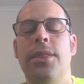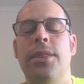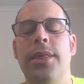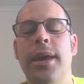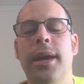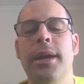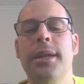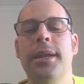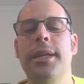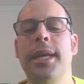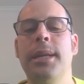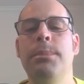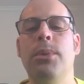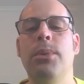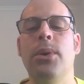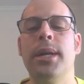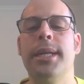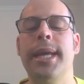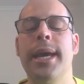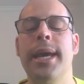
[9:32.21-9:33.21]
They're going to need
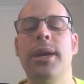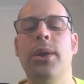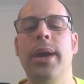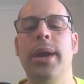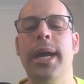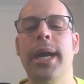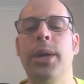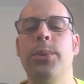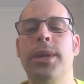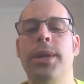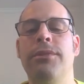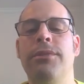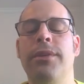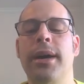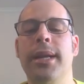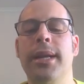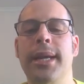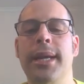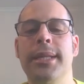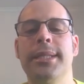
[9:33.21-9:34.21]
more debt or equity
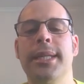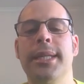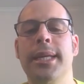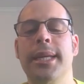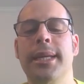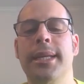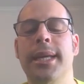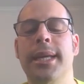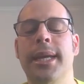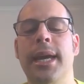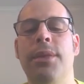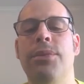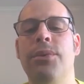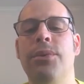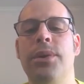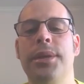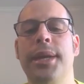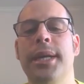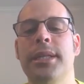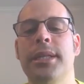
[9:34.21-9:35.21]
financing to get
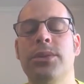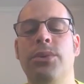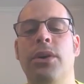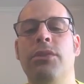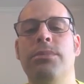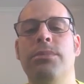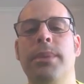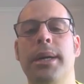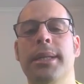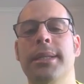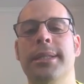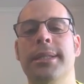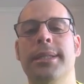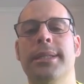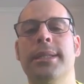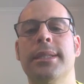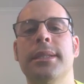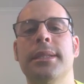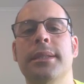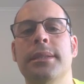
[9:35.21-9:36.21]
through the next 12
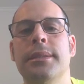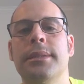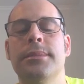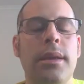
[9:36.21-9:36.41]
months.